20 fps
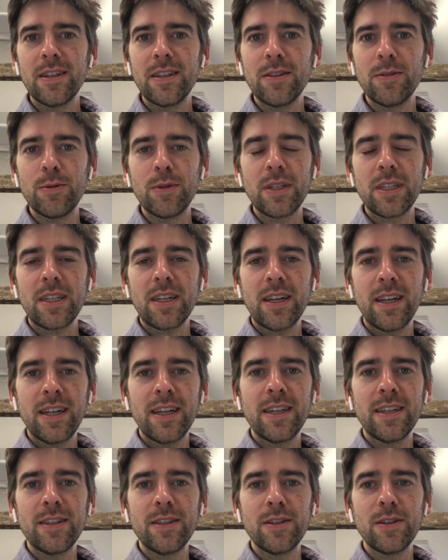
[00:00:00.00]
it was
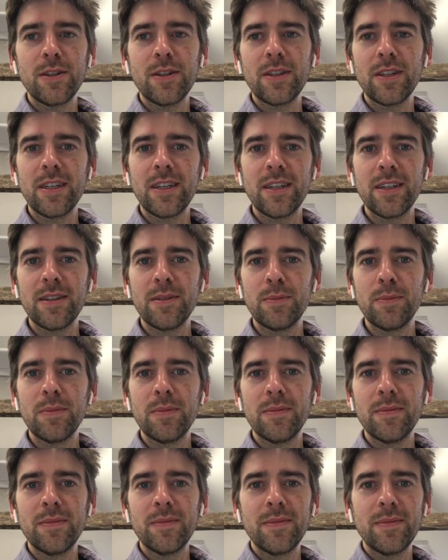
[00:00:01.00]
clear that
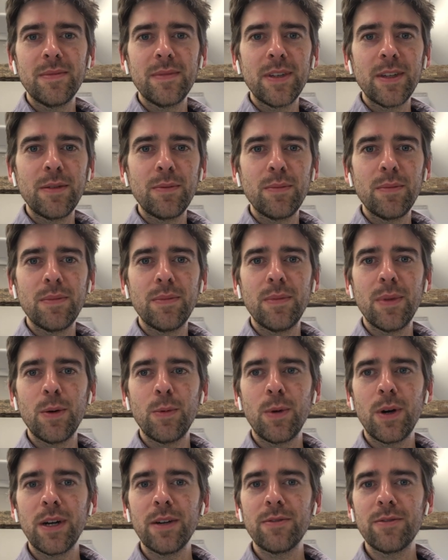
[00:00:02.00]
my
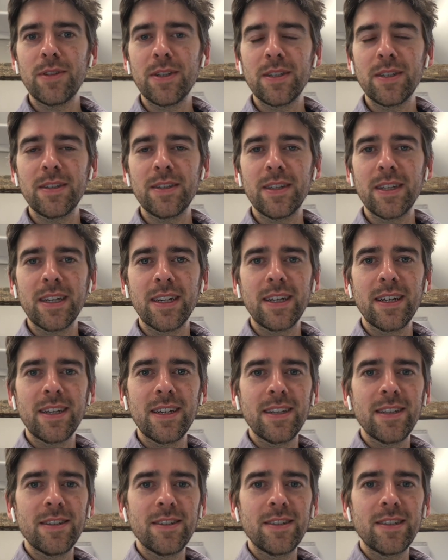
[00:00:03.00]
wife doesn't think
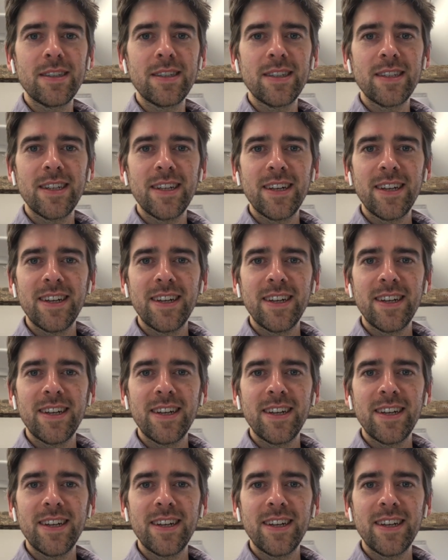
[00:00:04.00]
it's